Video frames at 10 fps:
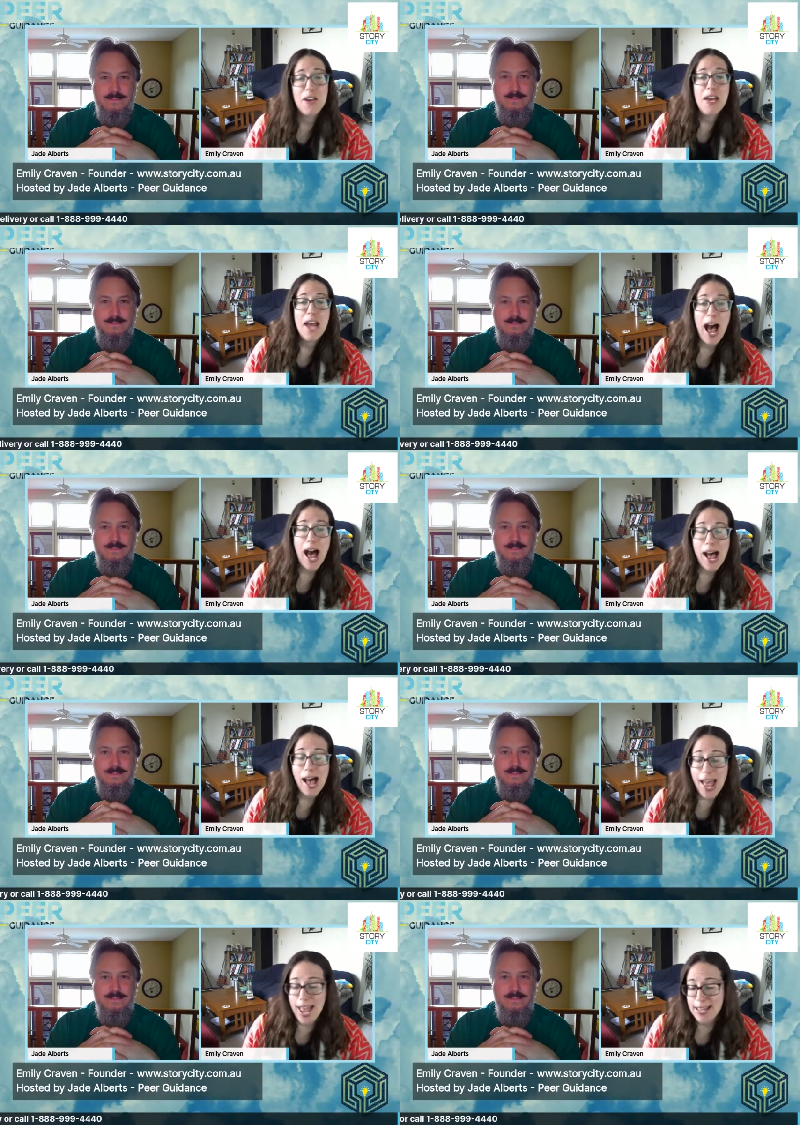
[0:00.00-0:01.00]
Speaker 1: Uh,
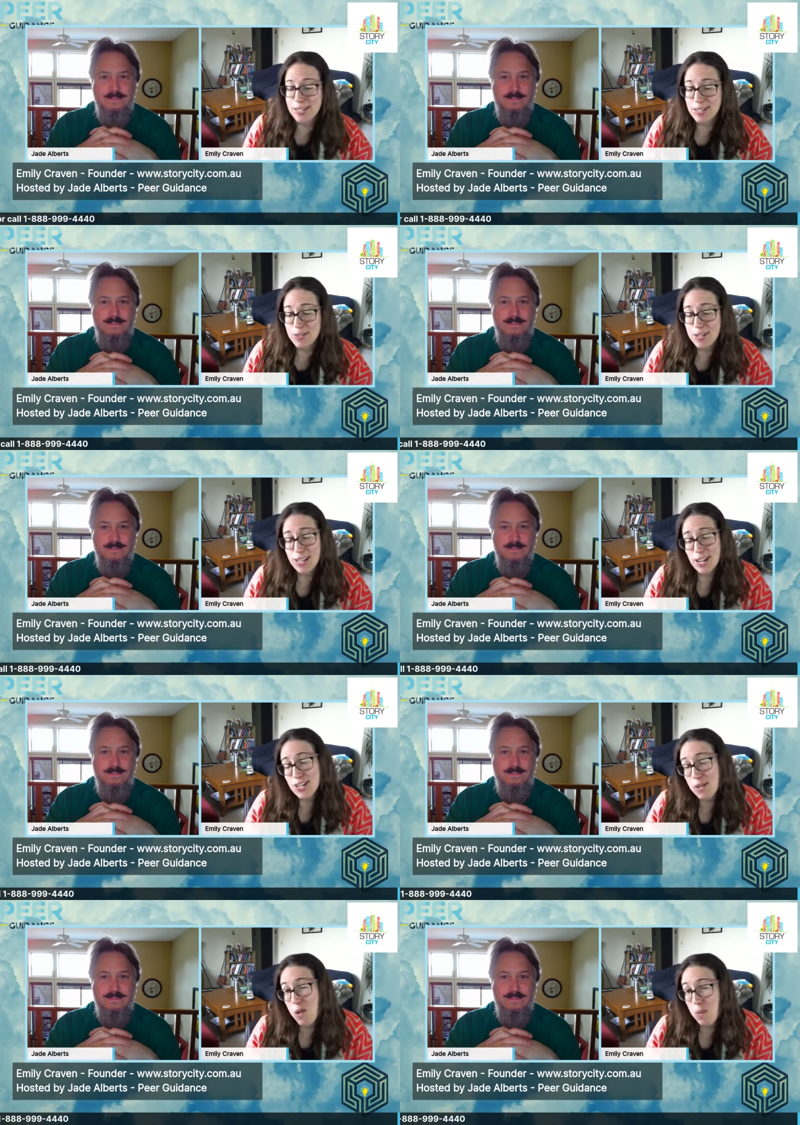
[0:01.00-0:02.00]
and essentially,
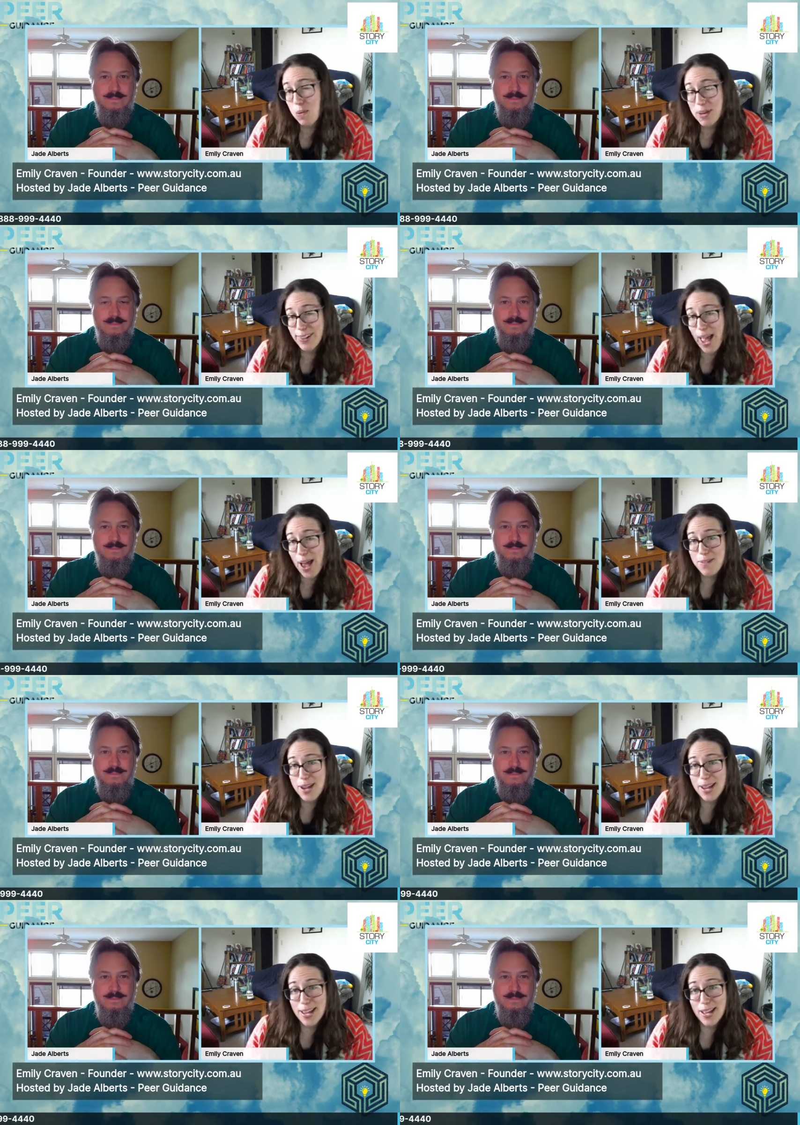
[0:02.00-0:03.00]
what we'll be allowing
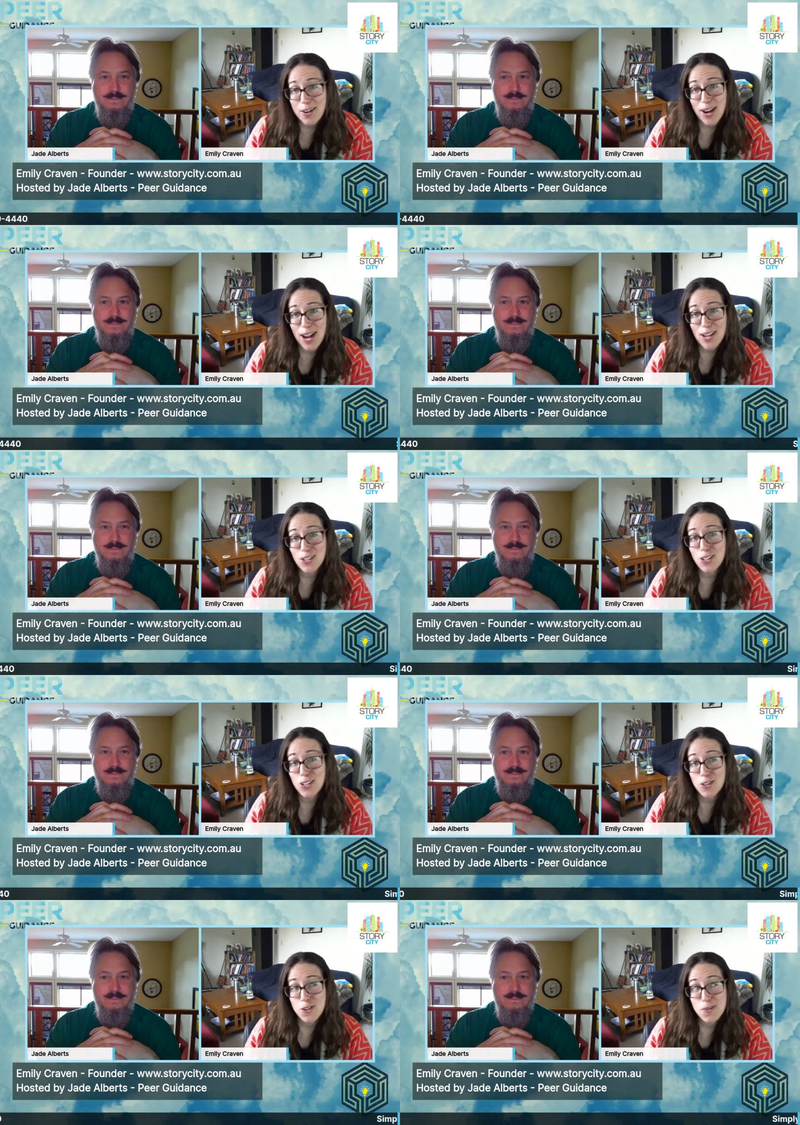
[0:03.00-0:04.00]
uh, creators to
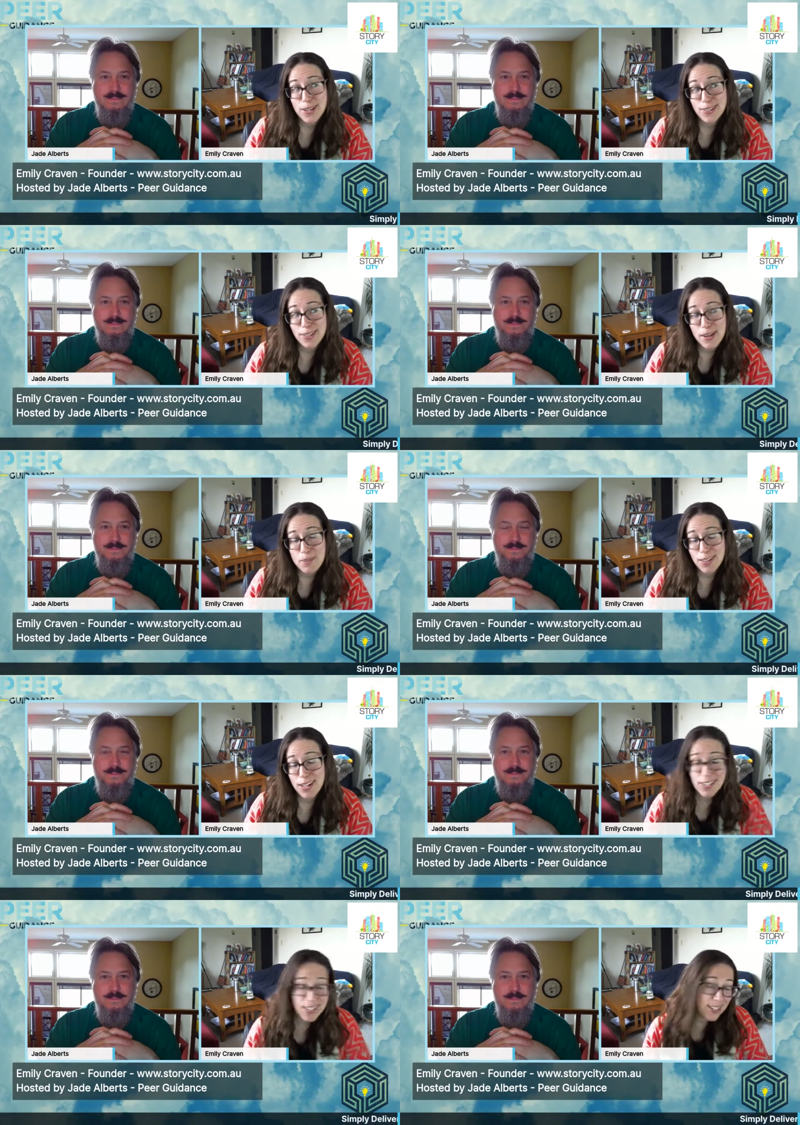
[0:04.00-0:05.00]
do is the ability to
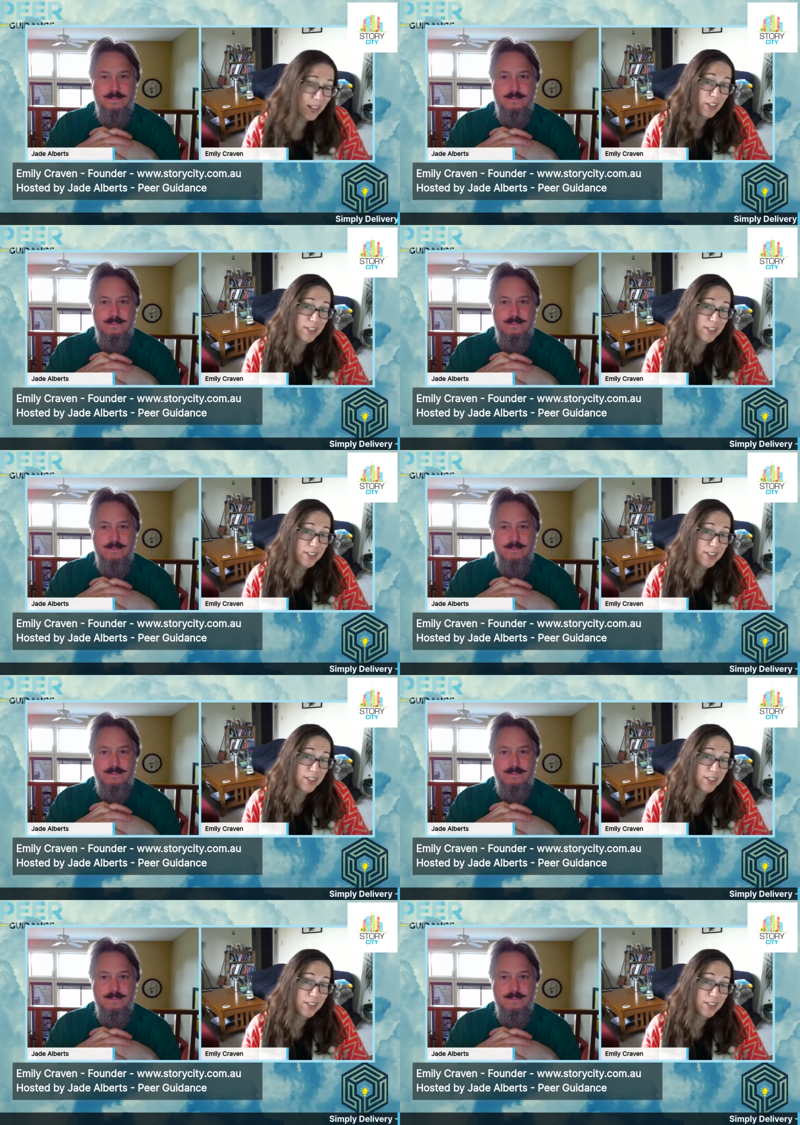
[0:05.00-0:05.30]
sell these